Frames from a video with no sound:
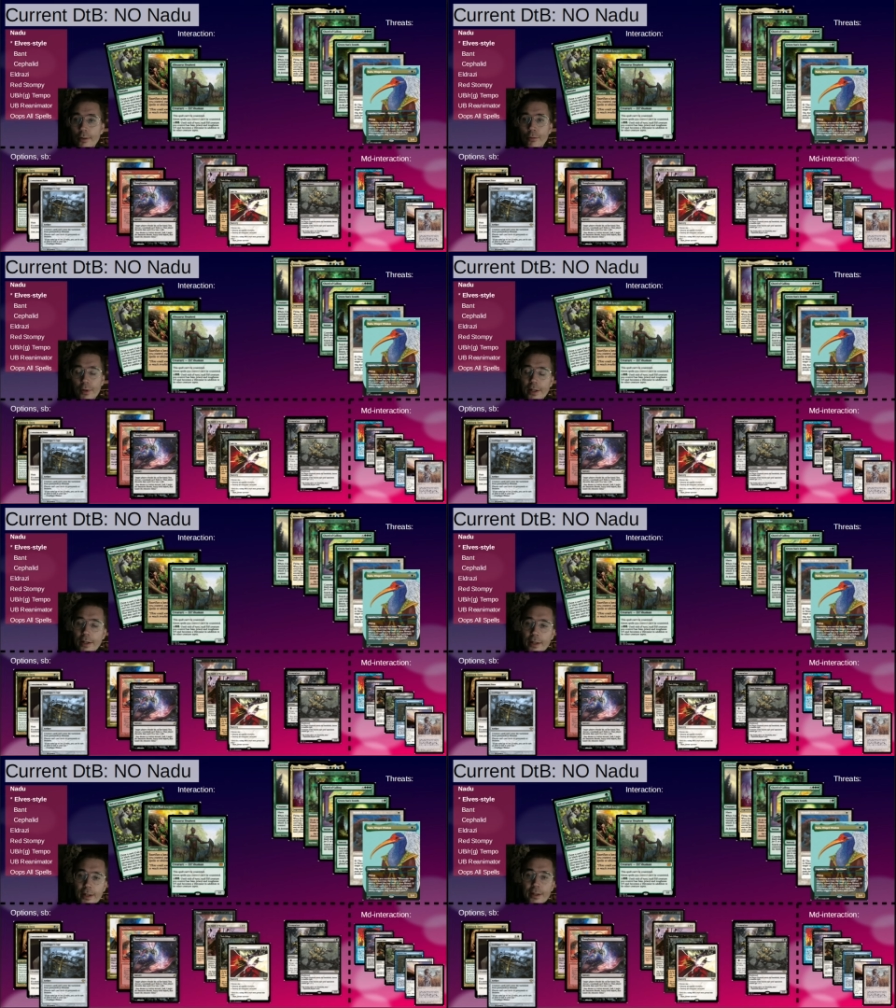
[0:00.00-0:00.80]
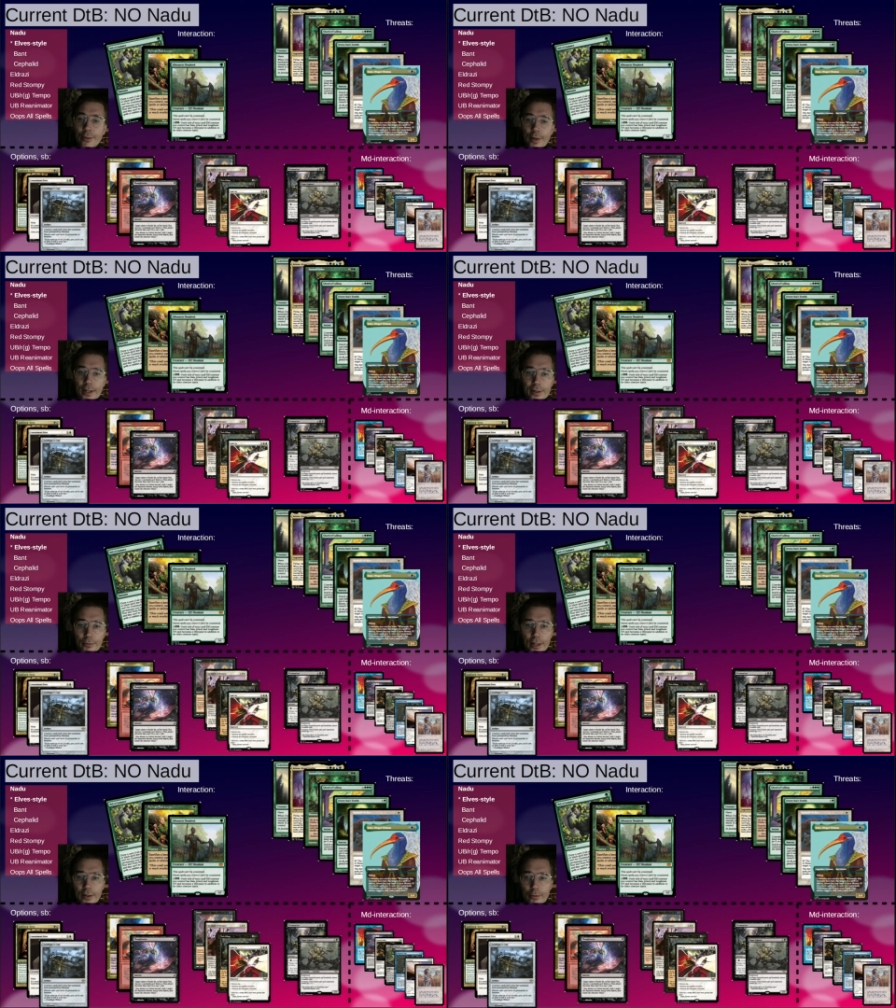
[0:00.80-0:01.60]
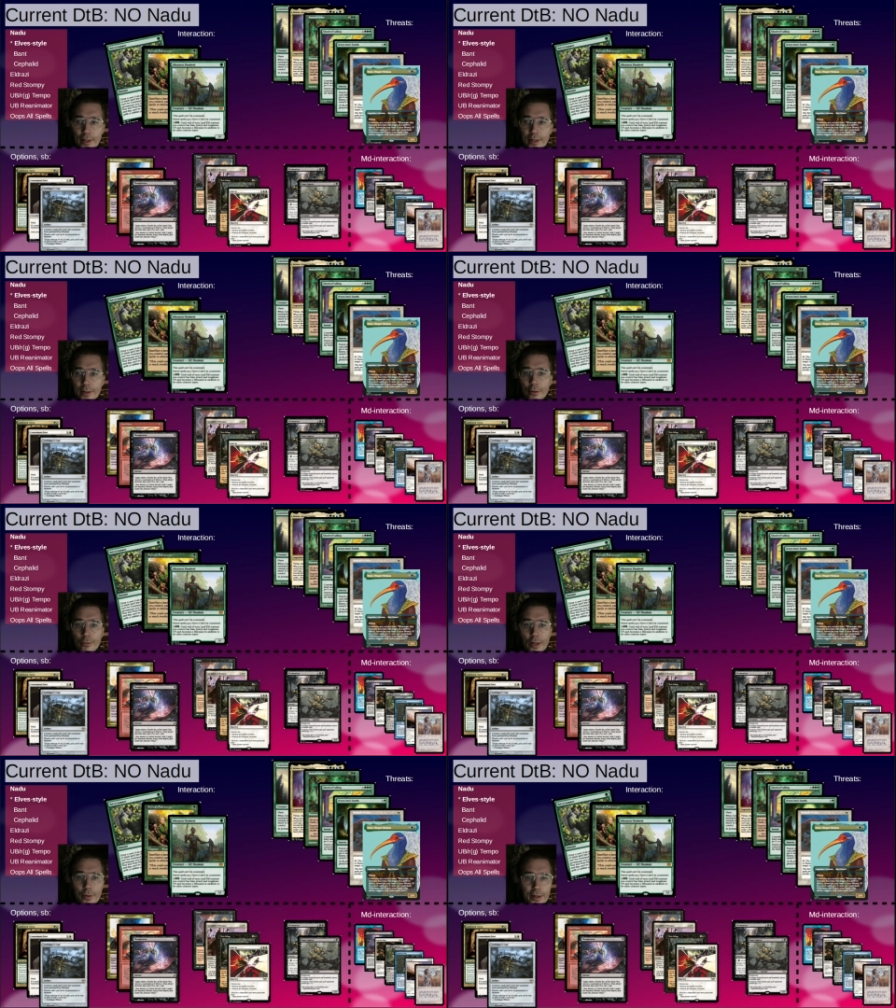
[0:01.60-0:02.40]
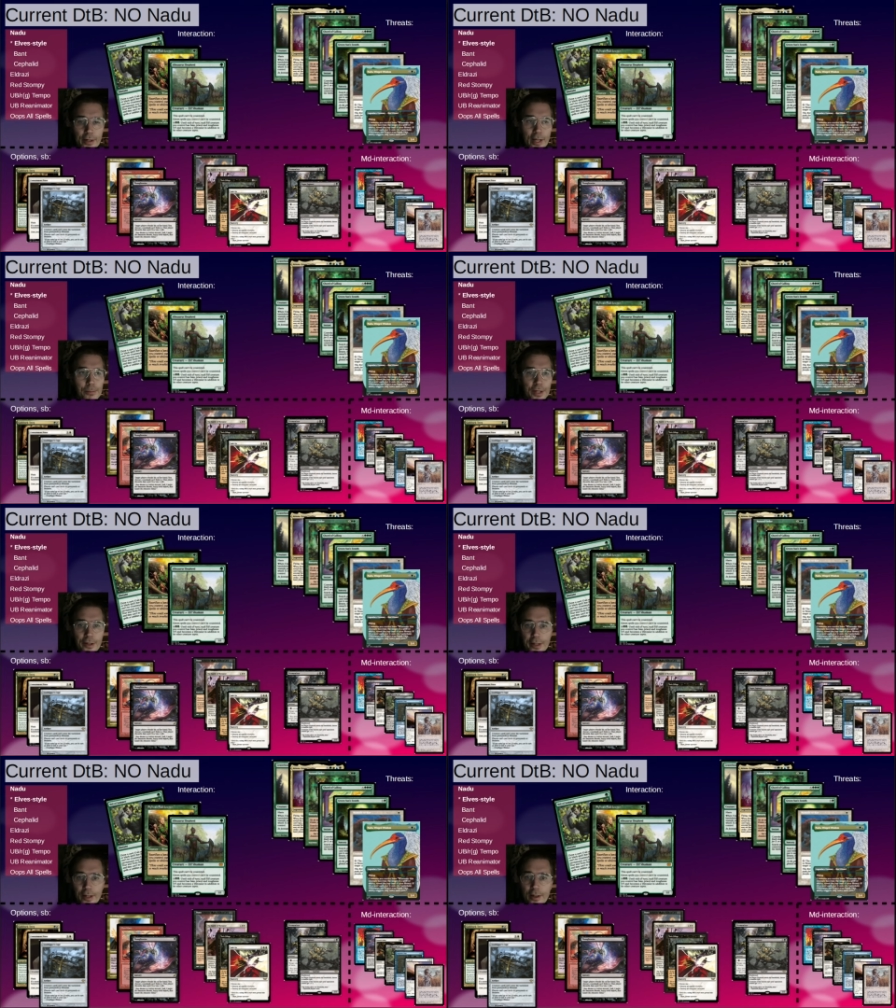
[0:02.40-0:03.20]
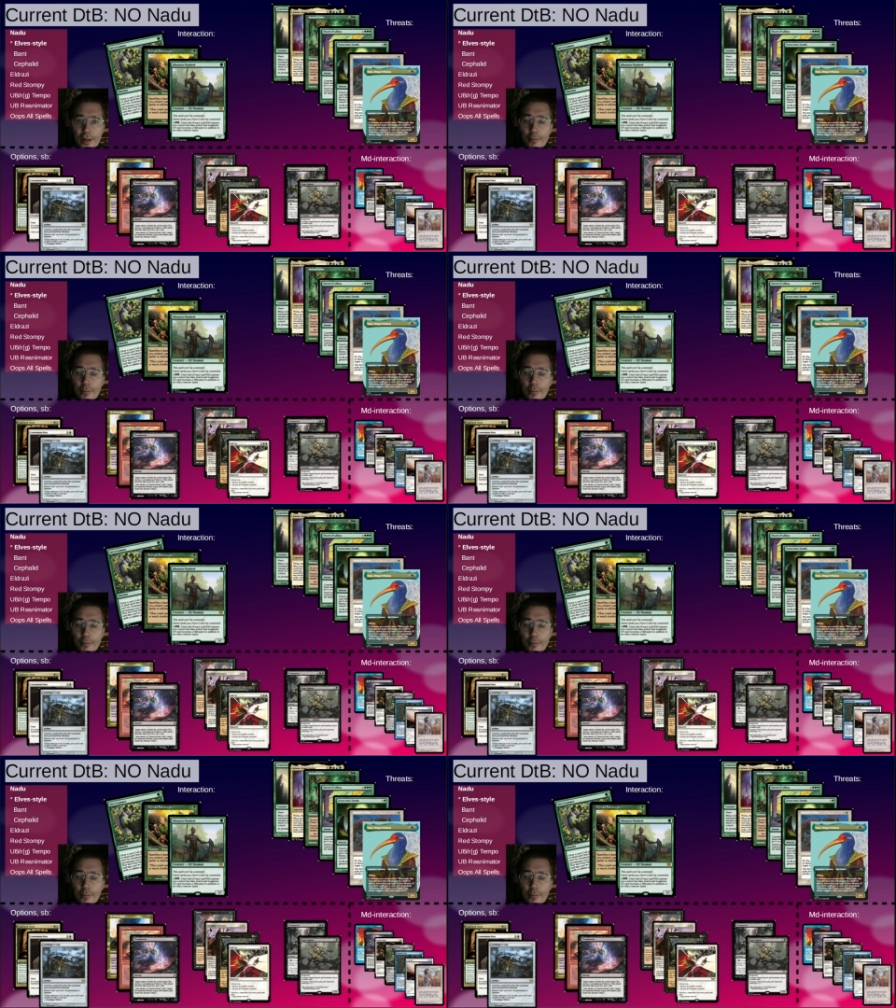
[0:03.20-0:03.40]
really interacting in a good way with the game plan, I think.